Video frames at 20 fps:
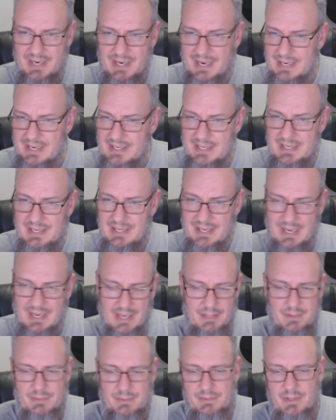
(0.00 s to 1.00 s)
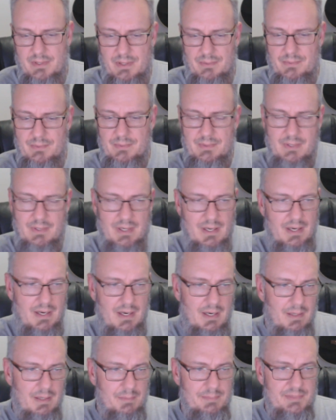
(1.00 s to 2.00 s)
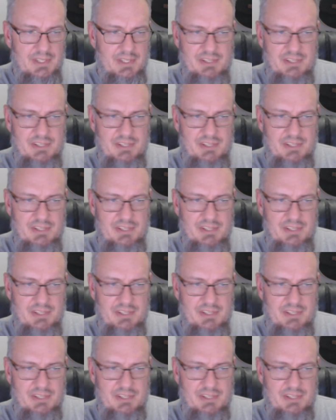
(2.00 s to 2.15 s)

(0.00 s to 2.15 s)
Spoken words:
80. I don't know. The